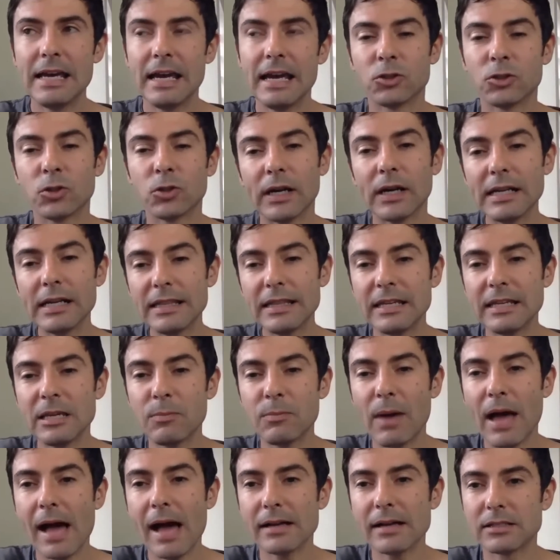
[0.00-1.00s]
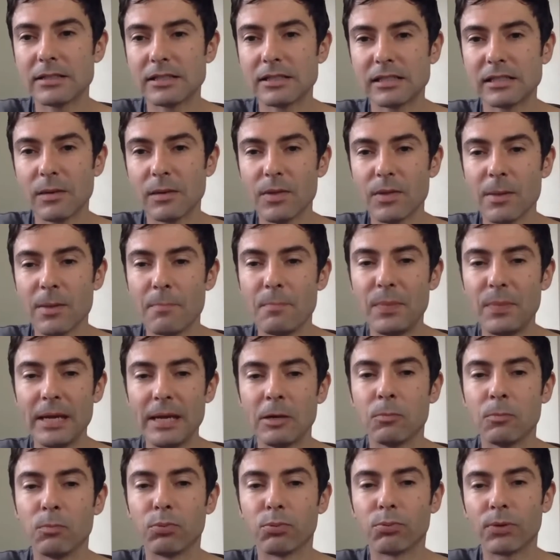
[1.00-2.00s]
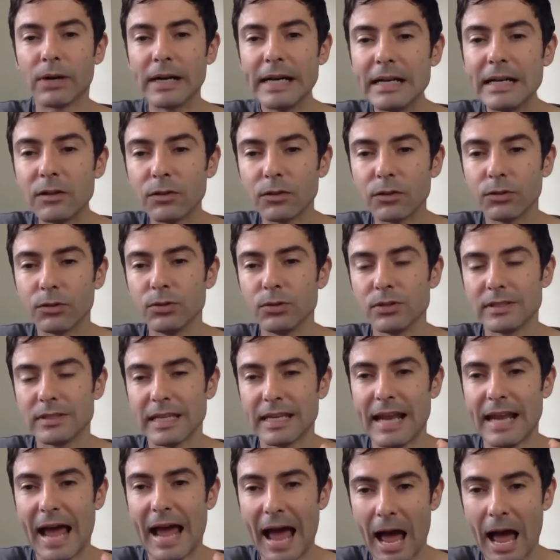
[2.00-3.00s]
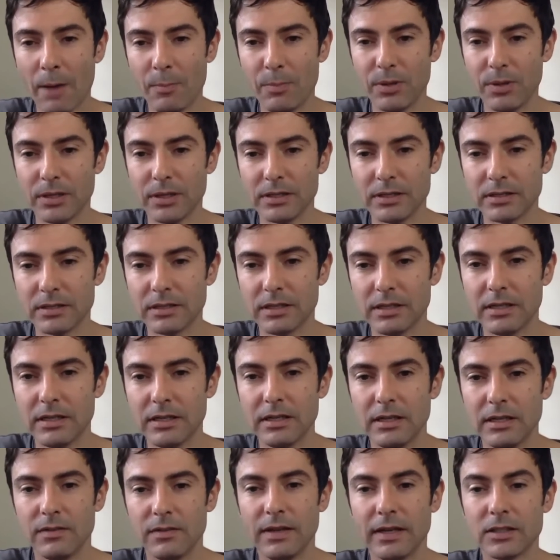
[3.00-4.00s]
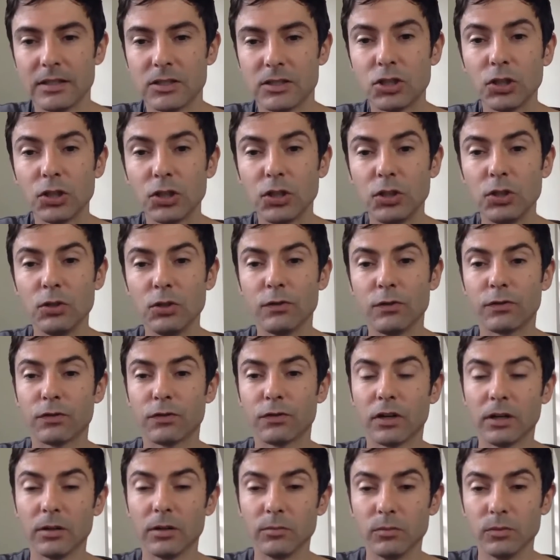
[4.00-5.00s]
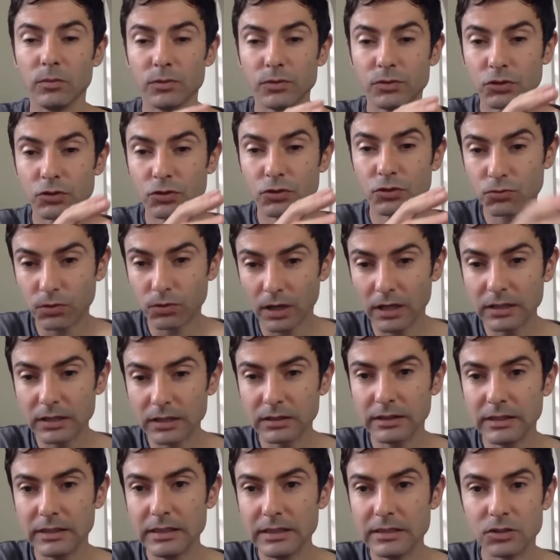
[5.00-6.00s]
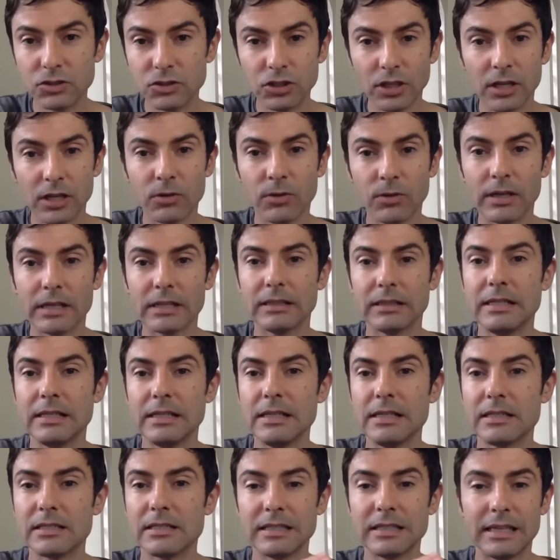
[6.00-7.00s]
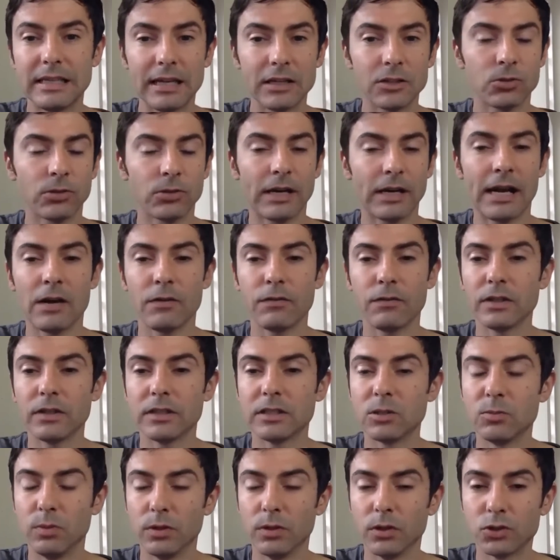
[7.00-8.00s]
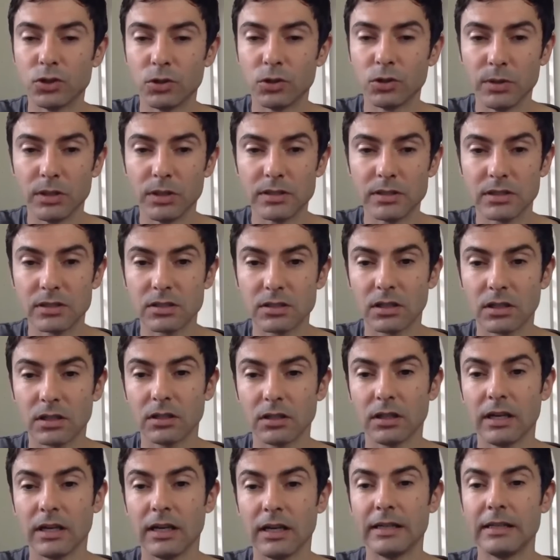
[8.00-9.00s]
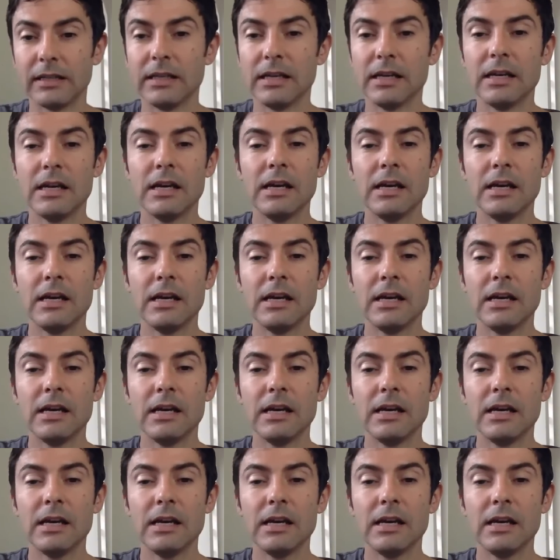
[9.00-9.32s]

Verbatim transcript: and try to think back to some of the big breakthroughs that happened that took you from struggling to generate leads, to get traffic, to build your business online,